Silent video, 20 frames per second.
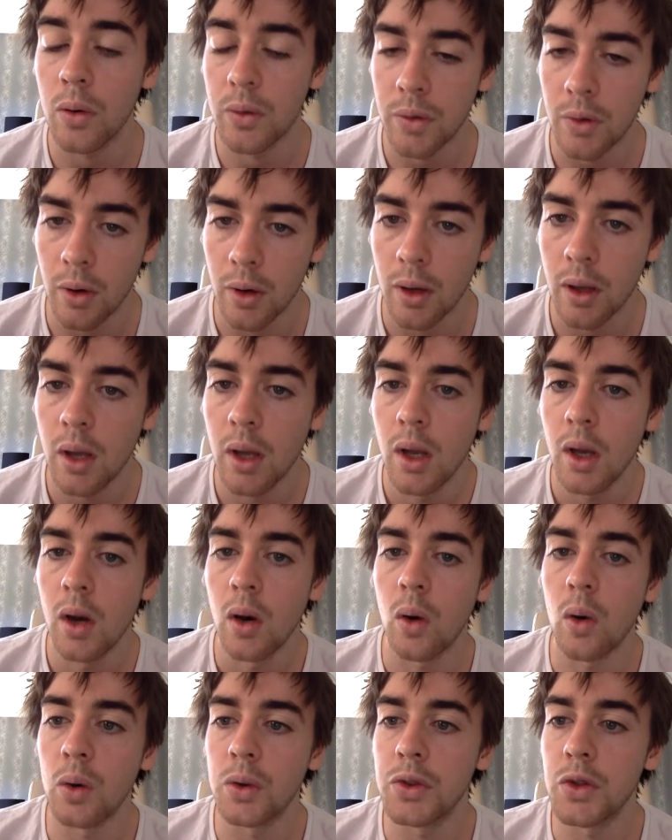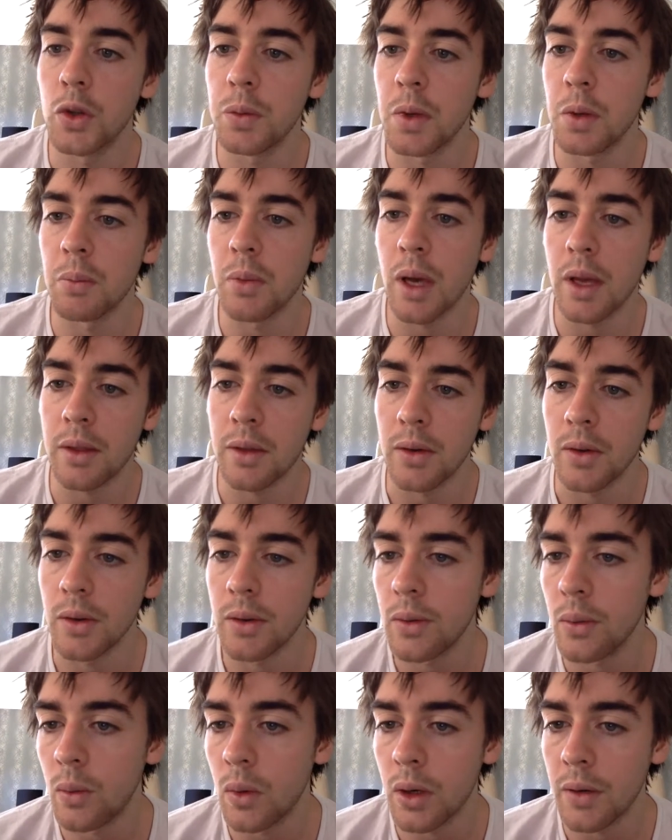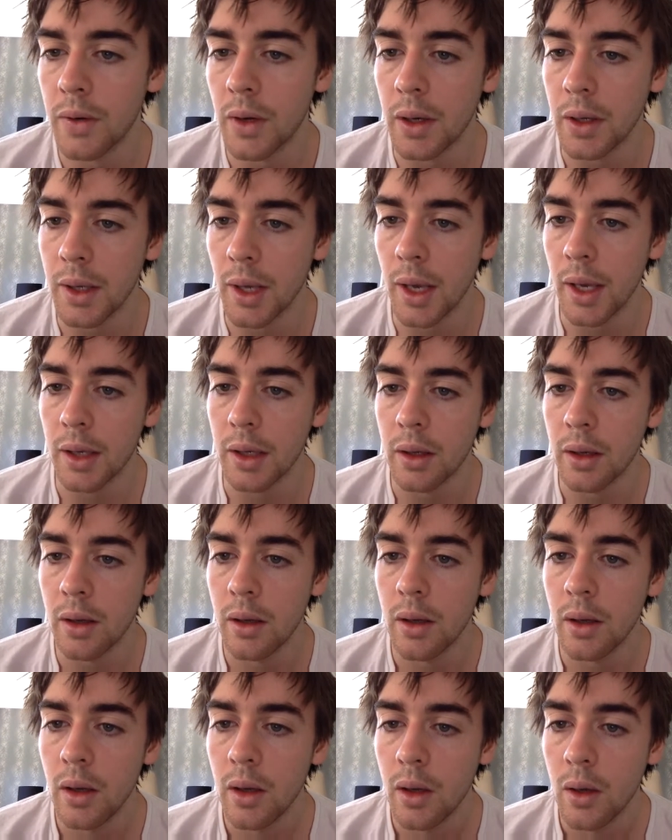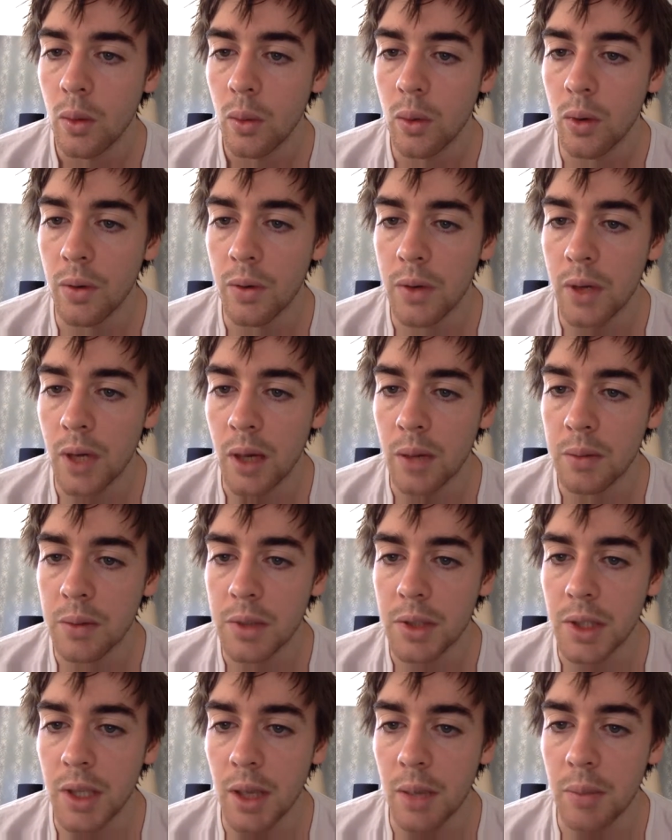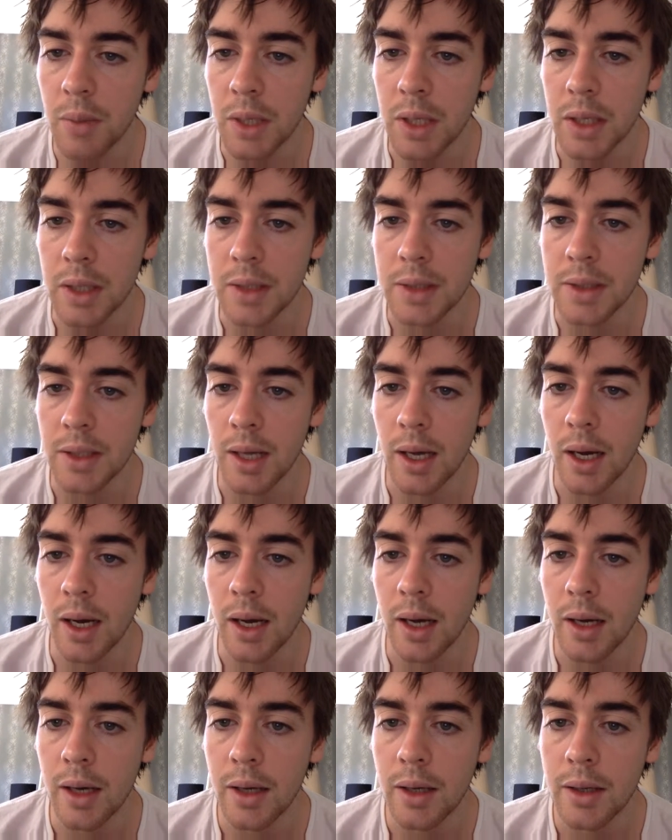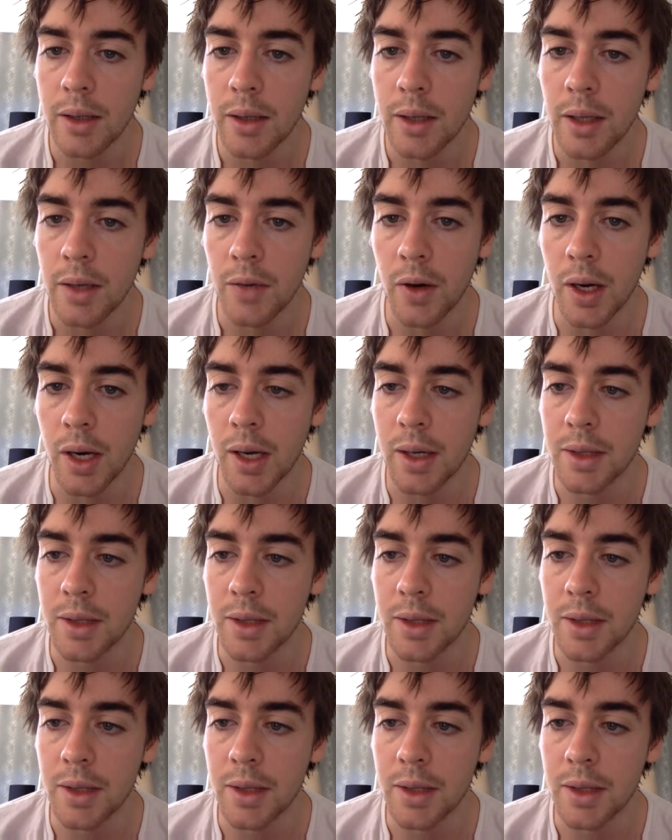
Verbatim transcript: sorry, or Two Bit Mathews, one of our gang, would have come to get me in his car if I'd